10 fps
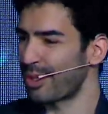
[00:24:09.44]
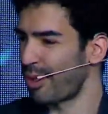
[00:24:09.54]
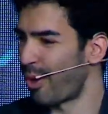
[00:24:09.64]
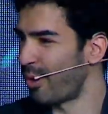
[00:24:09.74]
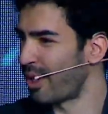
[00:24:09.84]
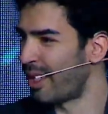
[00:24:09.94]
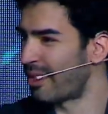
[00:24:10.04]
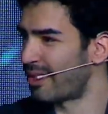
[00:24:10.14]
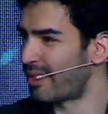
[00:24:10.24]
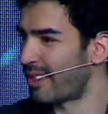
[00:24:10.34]
So
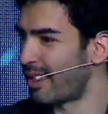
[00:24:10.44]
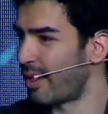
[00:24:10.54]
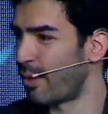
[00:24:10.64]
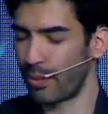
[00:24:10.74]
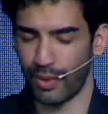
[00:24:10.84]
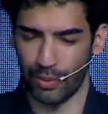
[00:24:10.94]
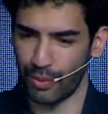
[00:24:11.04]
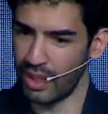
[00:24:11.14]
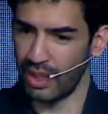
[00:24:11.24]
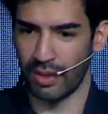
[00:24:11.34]
it's
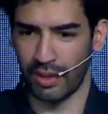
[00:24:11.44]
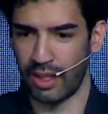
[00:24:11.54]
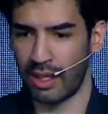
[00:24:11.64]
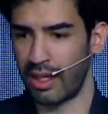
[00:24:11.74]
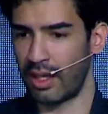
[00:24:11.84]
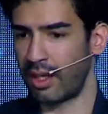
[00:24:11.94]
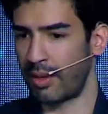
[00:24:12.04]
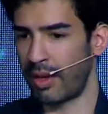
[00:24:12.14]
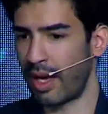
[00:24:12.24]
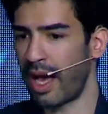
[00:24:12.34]
we
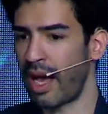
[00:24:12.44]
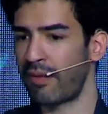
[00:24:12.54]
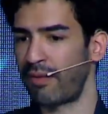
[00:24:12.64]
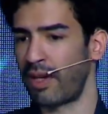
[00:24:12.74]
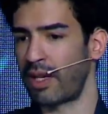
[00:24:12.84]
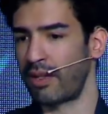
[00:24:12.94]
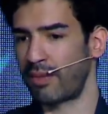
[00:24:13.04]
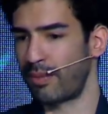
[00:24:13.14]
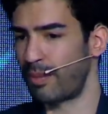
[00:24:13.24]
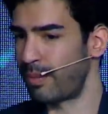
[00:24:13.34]
have like
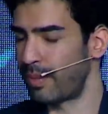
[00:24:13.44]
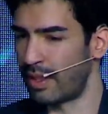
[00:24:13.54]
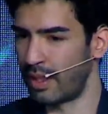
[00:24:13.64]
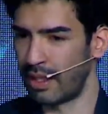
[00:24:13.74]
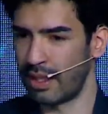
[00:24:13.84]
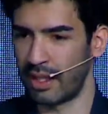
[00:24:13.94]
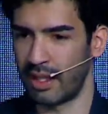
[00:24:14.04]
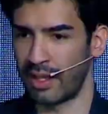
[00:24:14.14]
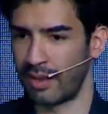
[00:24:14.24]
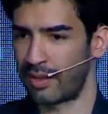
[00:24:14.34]

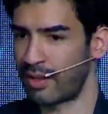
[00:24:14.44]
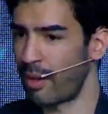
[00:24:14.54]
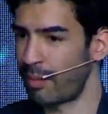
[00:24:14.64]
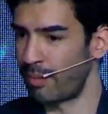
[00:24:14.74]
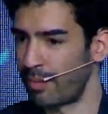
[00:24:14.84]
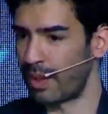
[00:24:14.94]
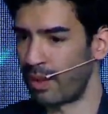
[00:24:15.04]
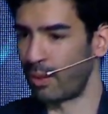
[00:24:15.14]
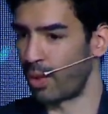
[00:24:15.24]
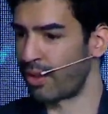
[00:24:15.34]
some
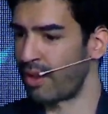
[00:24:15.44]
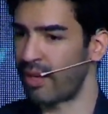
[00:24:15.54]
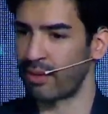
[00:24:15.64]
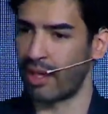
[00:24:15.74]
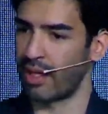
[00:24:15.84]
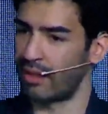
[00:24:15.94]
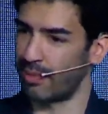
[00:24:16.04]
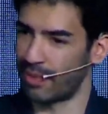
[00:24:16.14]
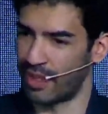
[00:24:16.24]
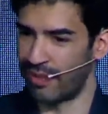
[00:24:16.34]
workarounds, like
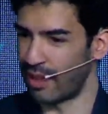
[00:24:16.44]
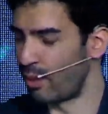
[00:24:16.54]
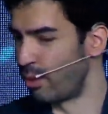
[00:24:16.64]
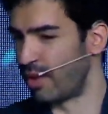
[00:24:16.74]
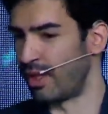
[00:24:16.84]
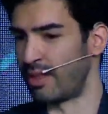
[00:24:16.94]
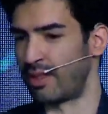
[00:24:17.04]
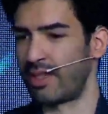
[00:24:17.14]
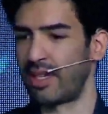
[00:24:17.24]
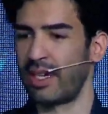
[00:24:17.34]
giving
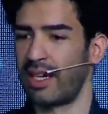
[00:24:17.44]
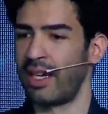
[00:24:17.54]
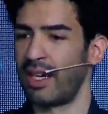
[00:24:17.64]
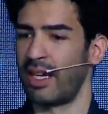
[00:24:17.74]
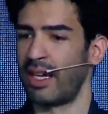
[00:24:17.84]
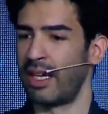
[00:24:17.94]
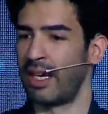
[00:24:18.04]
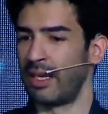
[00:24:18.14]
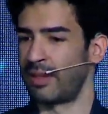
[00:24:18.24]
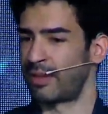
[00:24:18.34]
users
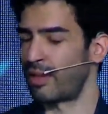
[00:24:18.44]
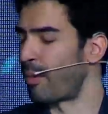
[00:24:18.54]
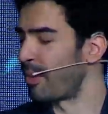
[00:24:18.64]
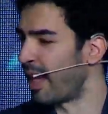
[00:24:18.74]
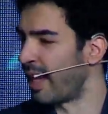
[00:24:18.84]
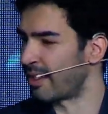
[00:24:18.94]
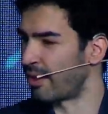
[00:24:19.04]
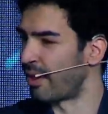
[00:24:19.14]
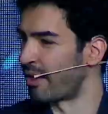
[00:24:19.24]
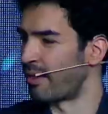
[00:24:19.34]
some
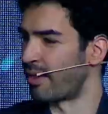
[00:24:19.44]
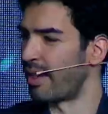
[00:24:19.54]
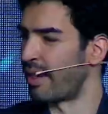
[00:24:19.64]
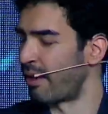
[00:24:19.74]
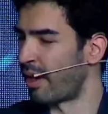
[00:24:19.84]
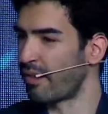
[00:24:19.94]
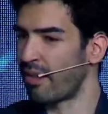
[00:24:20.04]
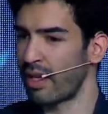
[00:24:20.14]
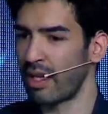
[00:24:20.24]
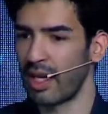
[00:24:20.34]
gas on
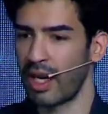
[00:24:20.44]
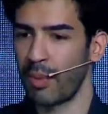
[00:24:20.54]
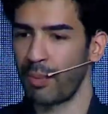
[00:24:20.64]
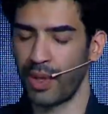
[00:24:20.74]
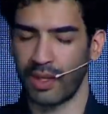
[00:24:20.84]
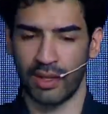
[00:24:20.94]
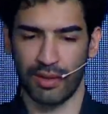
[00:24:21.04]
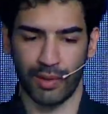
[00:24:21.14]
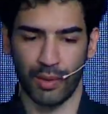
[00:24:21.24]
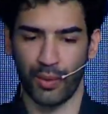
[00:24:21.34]
arrival, but
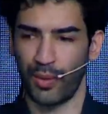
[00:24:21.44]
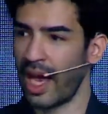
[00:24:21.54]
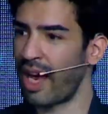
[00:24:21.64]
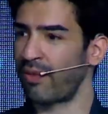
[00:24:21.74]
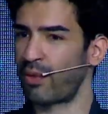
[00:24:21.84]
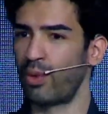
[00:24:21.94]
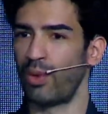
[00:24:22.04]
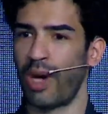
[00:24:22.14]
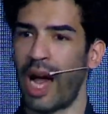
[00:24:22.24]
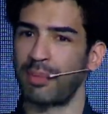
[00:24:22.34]
we have
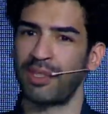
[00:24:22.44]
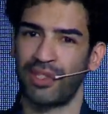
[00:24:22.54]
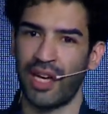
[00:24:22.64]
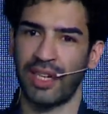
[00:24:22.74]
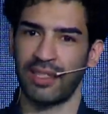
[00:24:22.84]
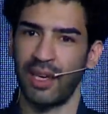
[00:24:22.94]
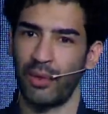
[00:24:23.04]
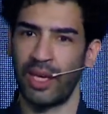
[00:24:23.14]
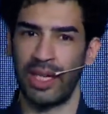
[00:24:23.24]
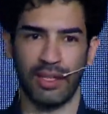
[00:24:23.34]
to abstract
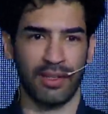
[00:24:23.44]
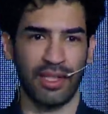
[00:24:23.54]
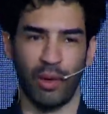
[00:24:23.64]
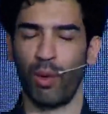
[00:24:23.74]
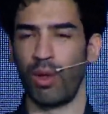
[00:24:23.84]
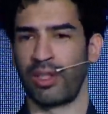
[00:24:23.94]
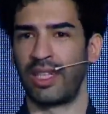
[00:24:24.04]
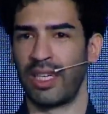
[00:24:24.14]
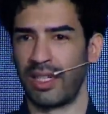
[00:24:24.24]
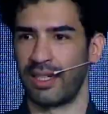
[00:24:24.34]
away the whole
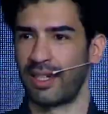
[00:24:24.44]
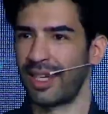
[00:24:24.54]
thing.